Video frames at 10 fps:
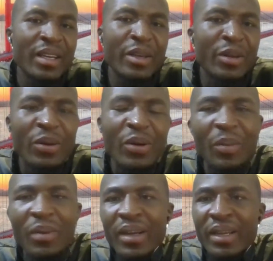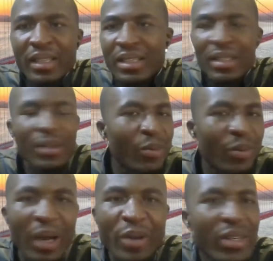It's
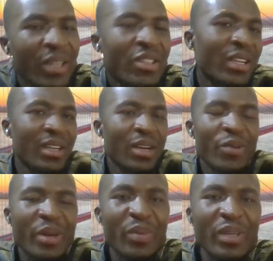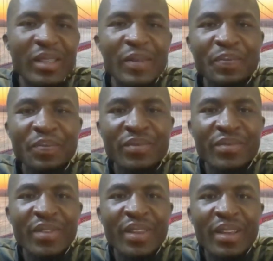you just transact with the person,
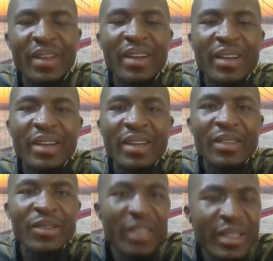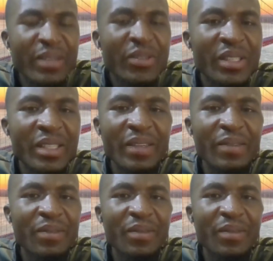you send and receive.